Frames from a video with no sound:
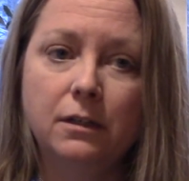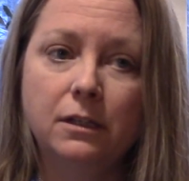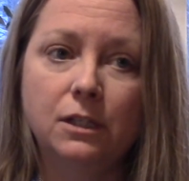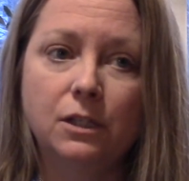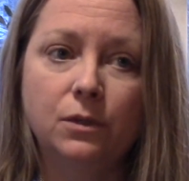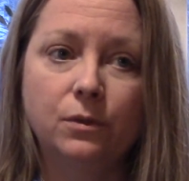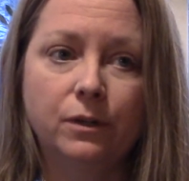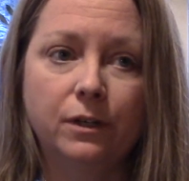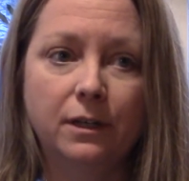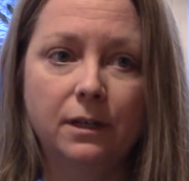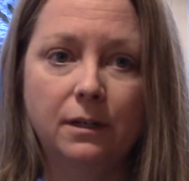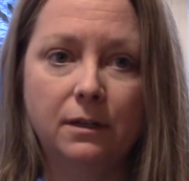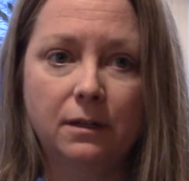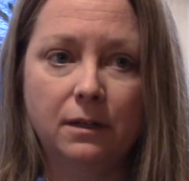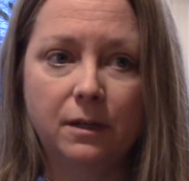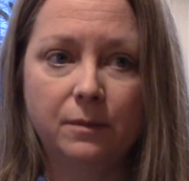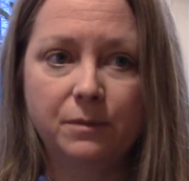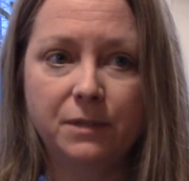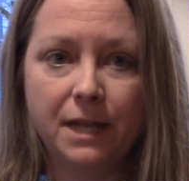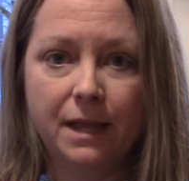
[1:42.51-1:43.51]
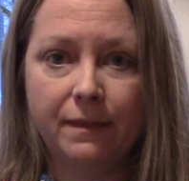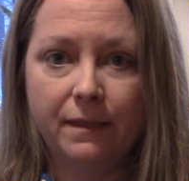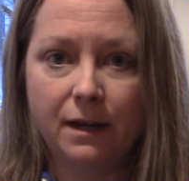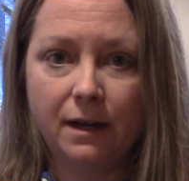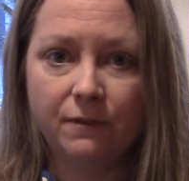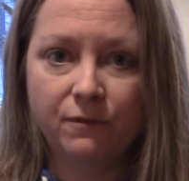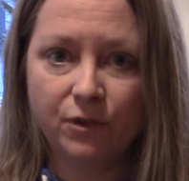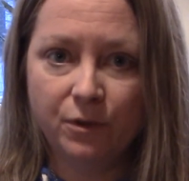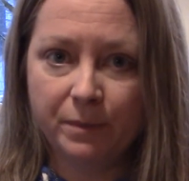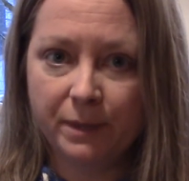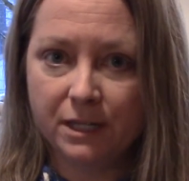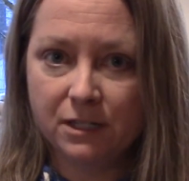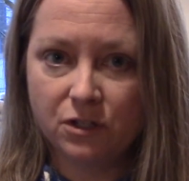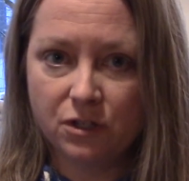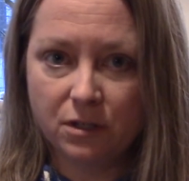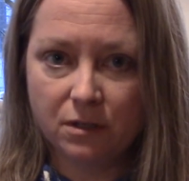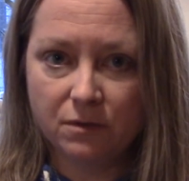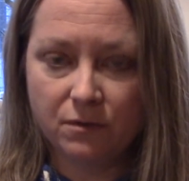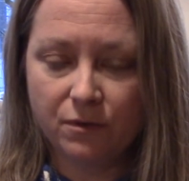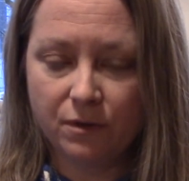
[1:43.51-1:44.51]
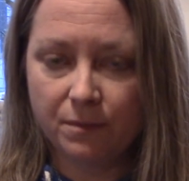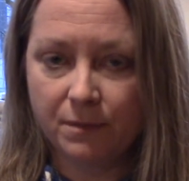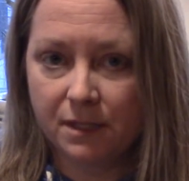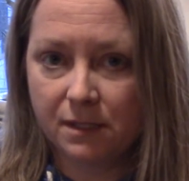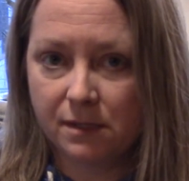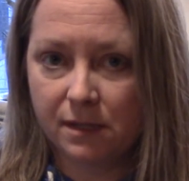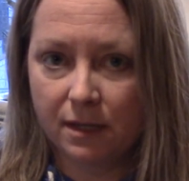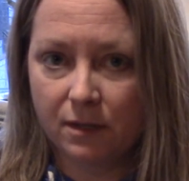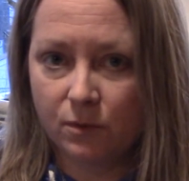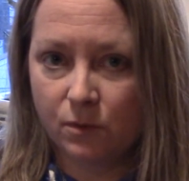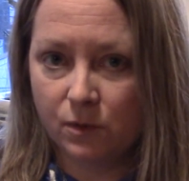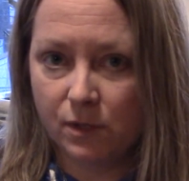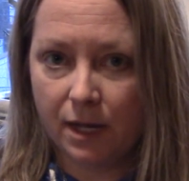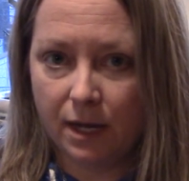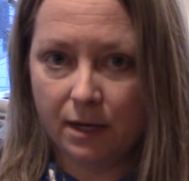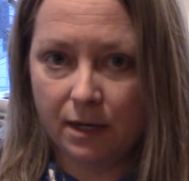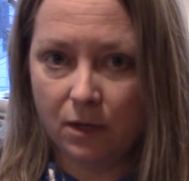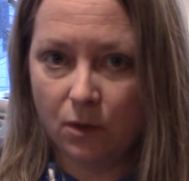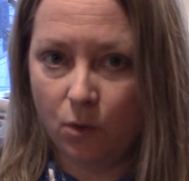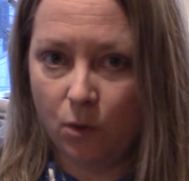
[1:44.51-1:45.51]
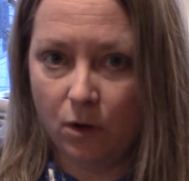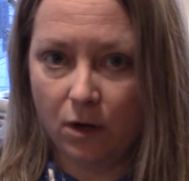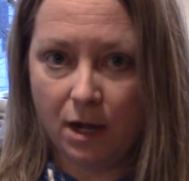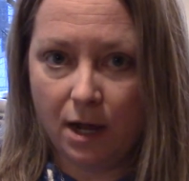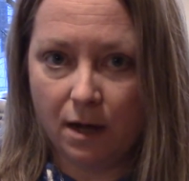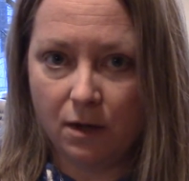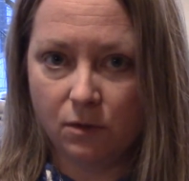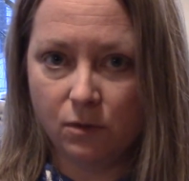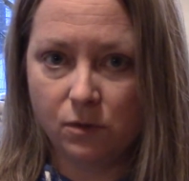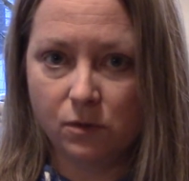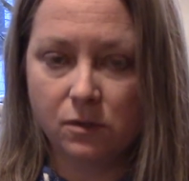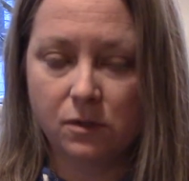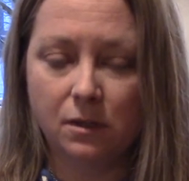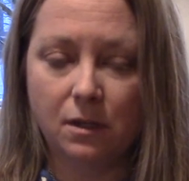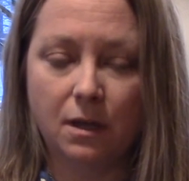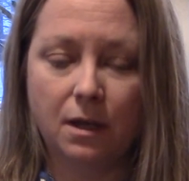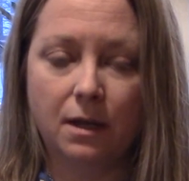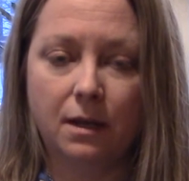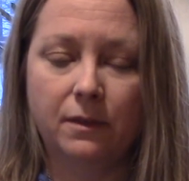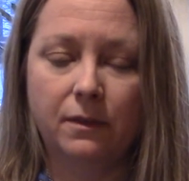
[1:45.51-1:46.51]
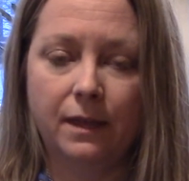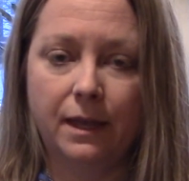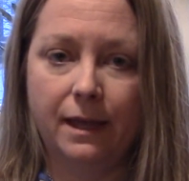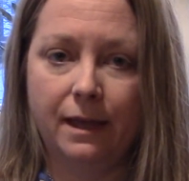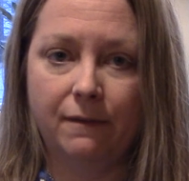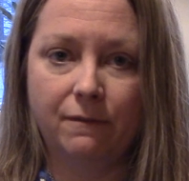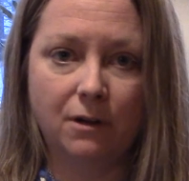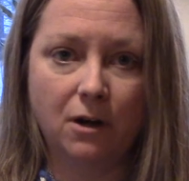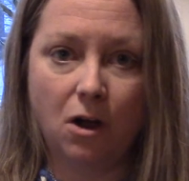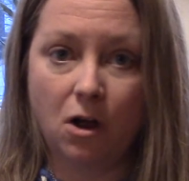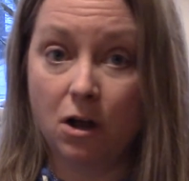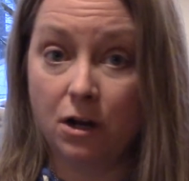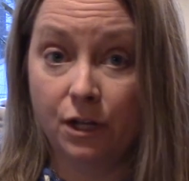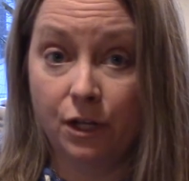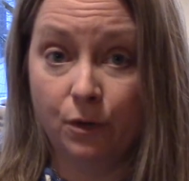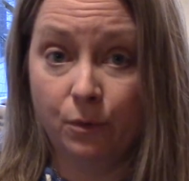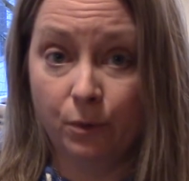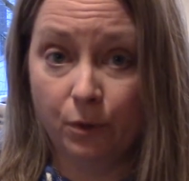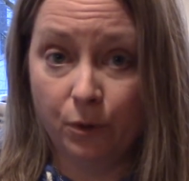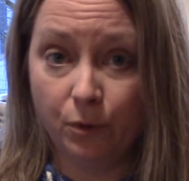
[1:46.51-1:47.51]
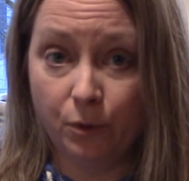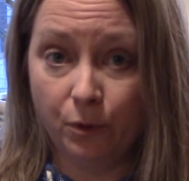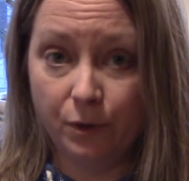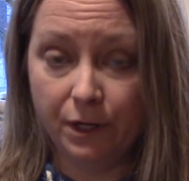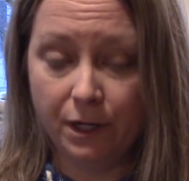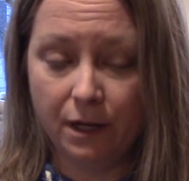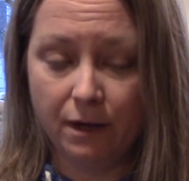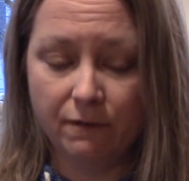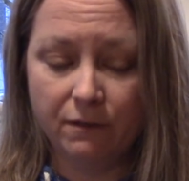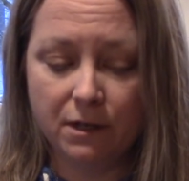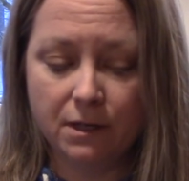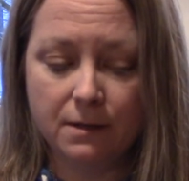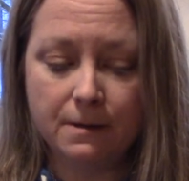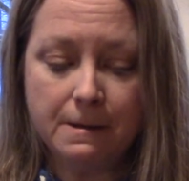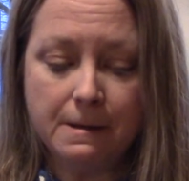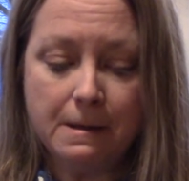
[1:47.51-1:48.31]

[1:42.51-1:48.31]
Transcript: You can obtain that information from the St. Louis County Courthouse. They have an audio recording of it.